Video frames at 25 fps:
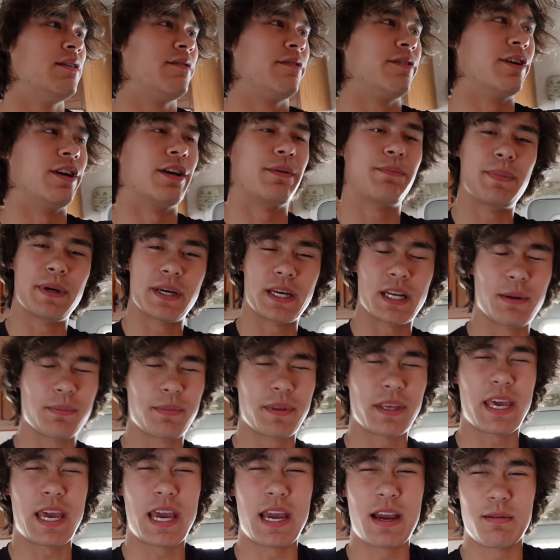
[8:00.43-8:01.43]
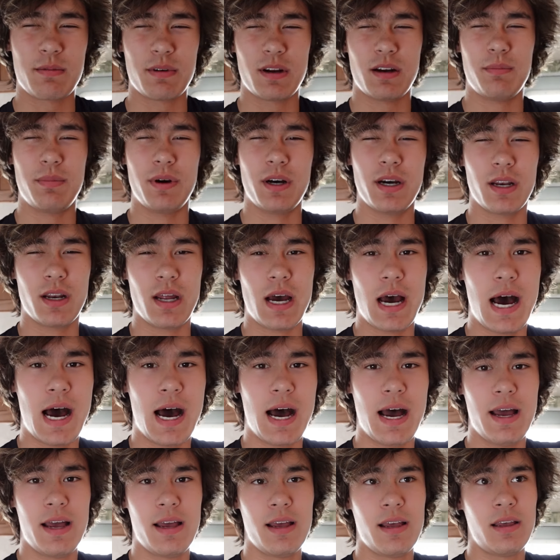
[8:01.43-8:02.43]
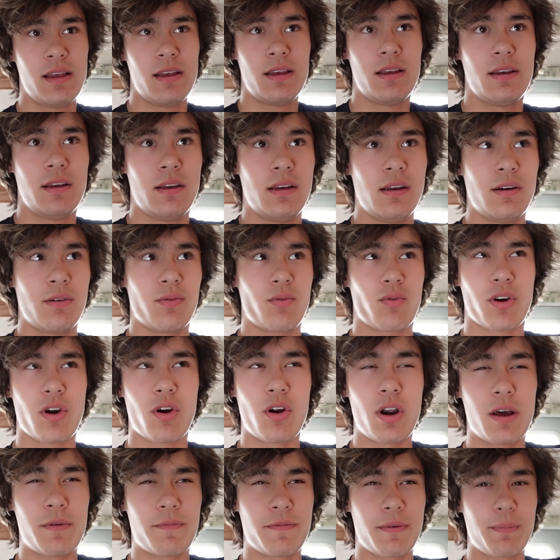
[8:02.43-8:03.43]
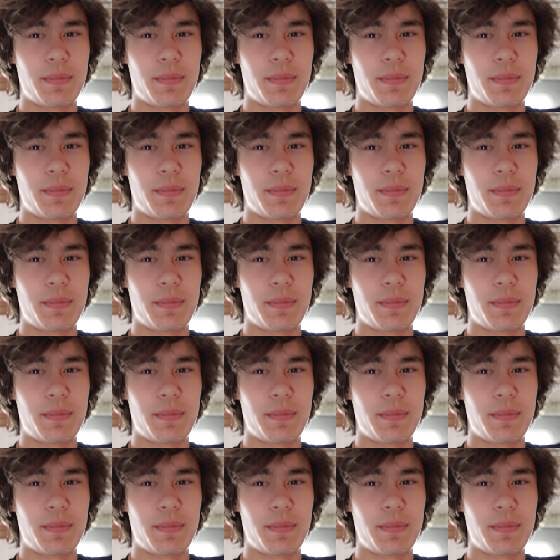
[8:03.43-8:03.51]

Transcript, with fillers: feel like picking up the camera, but uh, we're going up for